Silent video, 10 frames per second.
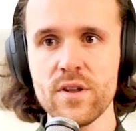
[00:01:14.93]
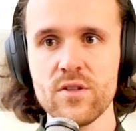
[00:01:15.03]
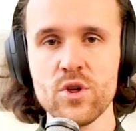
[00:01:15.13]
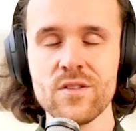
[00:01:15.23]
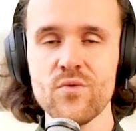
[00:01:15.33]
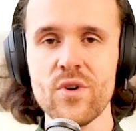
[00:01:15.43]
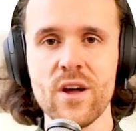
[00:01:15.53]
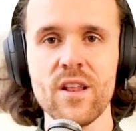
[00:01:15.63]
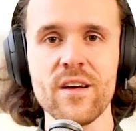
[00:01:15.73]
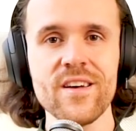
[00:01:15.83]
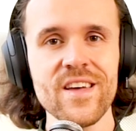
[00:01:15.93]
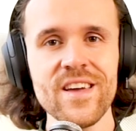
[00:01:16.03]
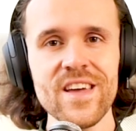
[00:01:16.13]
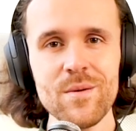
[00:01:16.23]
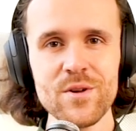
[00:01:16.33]
It's just a regular
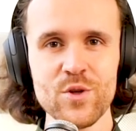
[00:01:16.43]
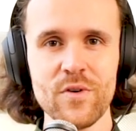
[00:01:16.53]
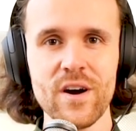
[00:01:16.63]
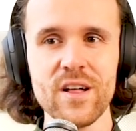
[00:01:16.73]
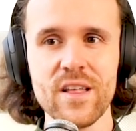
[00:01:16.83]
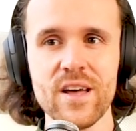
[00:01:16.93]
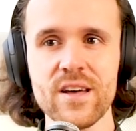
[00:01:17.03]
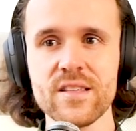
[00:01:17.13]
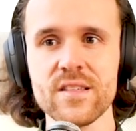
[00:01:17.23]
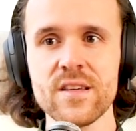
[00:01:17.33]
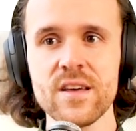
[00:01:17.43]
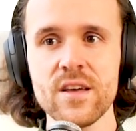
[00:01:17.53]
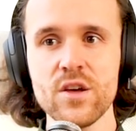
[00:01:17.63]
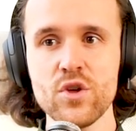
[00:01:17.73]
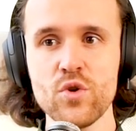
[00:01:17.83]
image file as
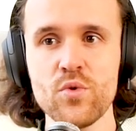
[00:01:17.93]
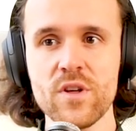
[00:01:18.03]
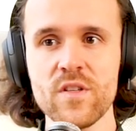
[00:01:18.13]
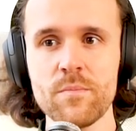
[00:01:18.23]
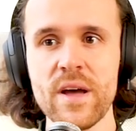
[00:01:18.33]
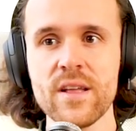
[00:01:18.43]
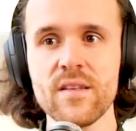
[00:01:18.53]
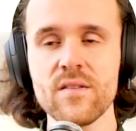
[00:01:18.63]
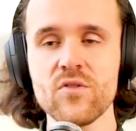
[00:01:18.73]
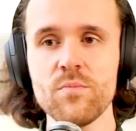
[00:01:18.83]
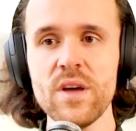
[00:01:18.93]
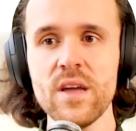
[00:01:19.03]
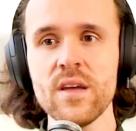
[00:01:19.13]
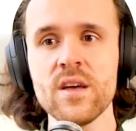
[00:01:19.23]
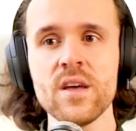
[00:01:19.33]
you would expect it to be.